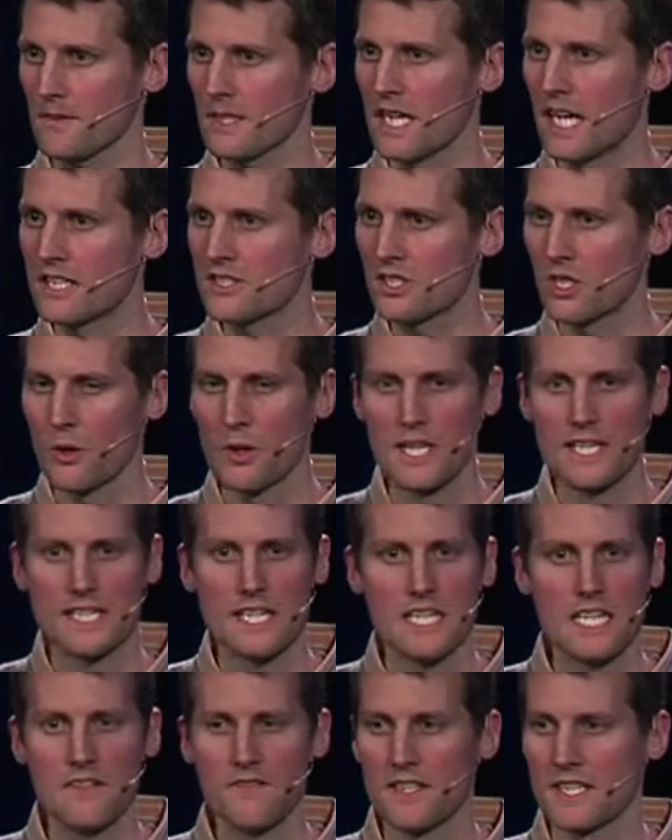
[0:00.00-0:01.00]
And so he
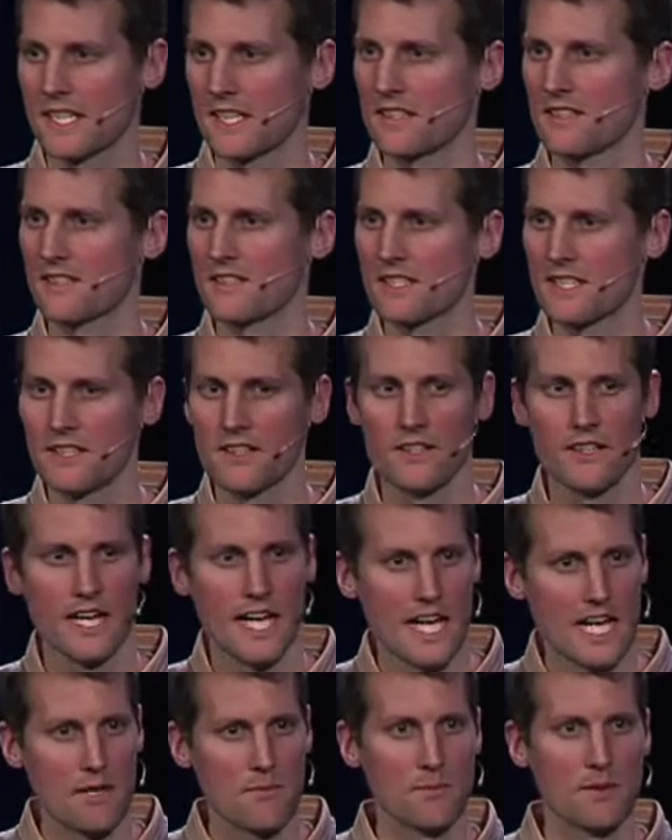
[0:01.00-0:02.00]
didn't even consider
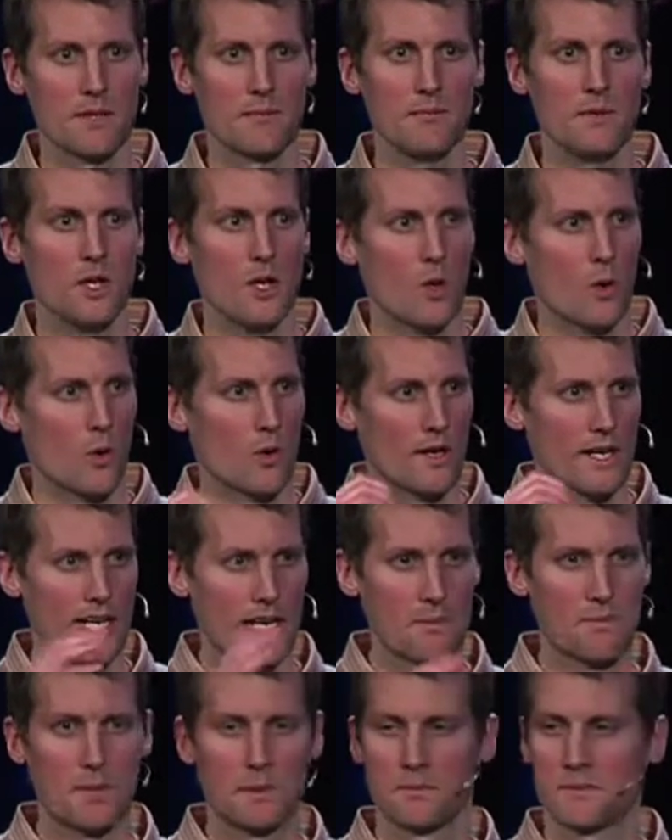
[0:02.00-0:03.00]
Abram or
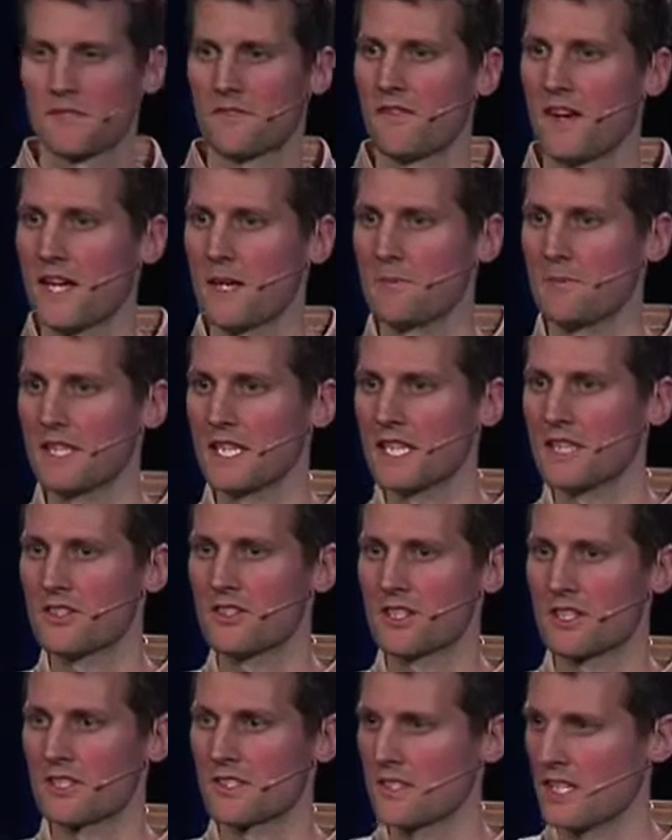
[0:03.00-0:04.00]
Abram's family. He
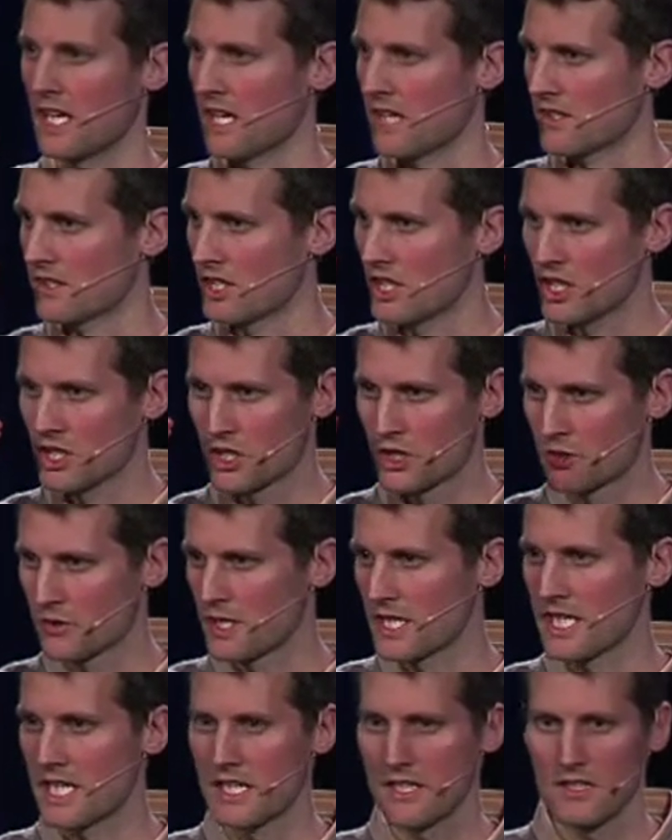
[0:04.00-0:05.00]
just said,
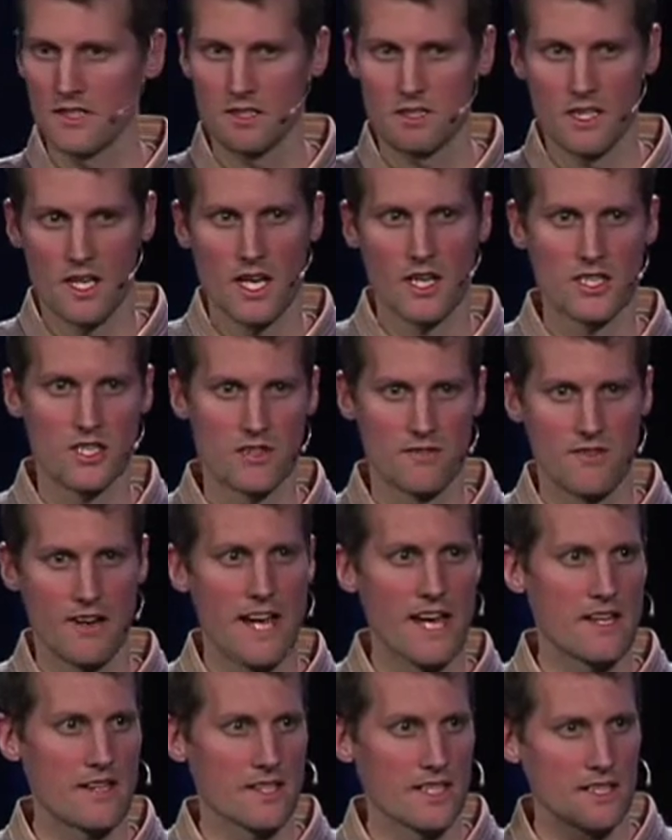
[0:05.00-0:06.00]
green, lush
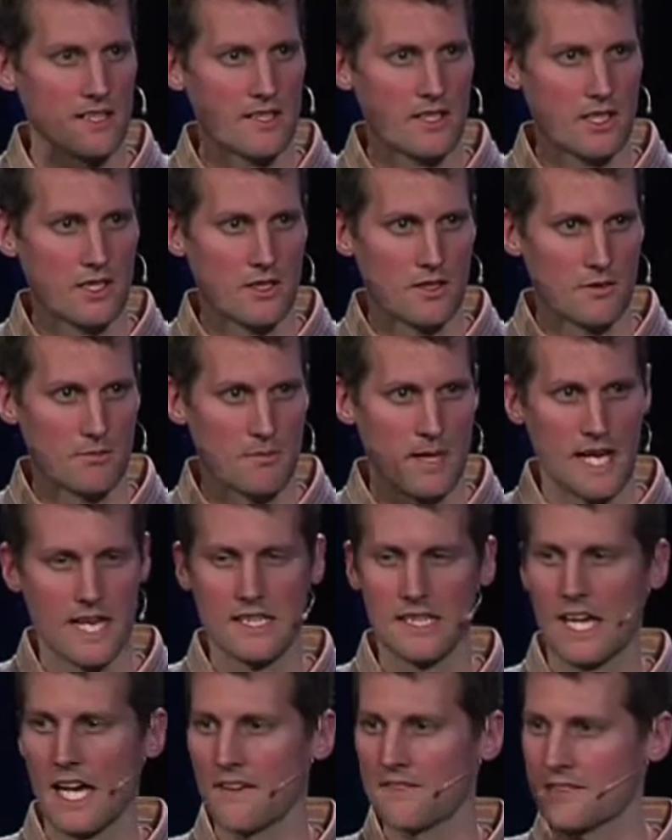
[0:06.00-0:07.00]
valley, my
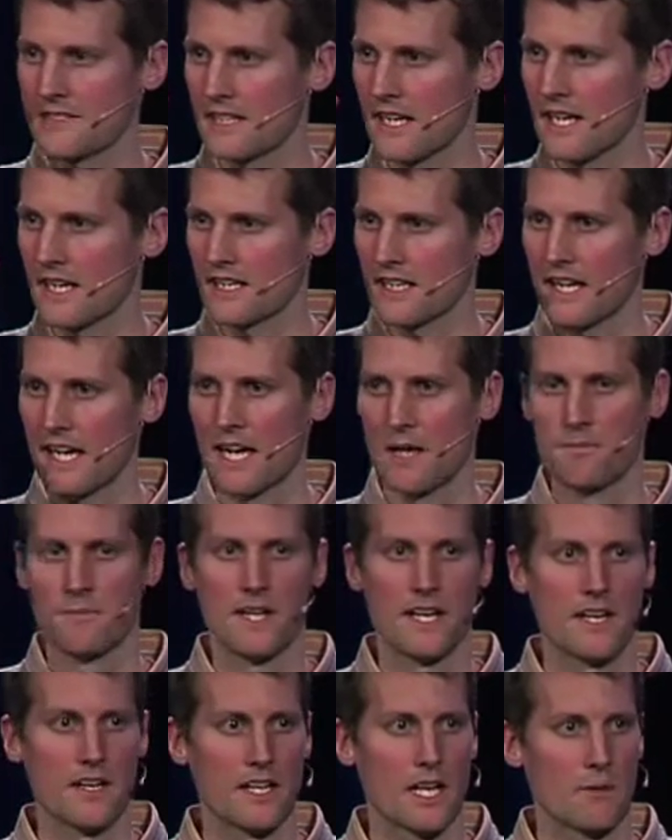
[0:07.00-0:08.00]
livestock, I'm
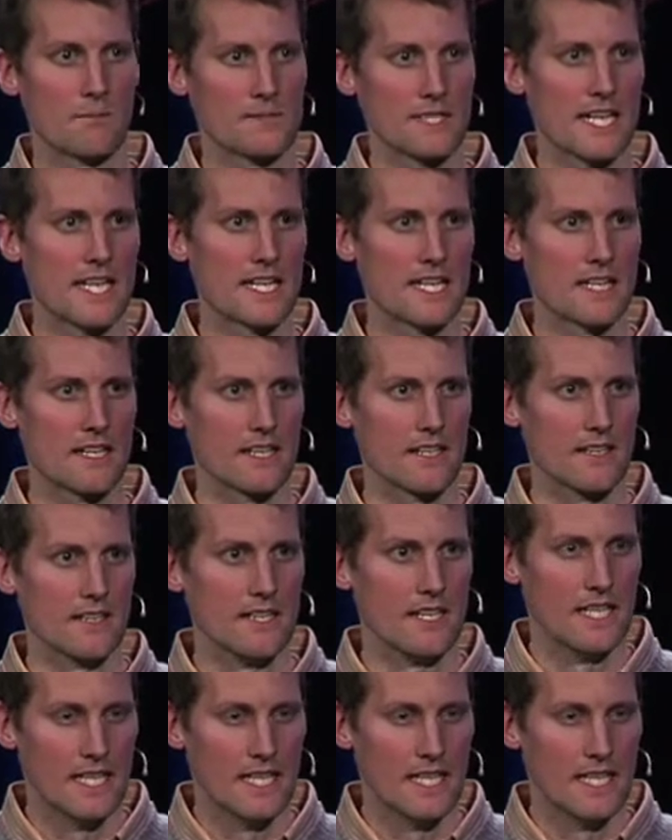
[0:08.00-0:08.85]
there. I'm taking it.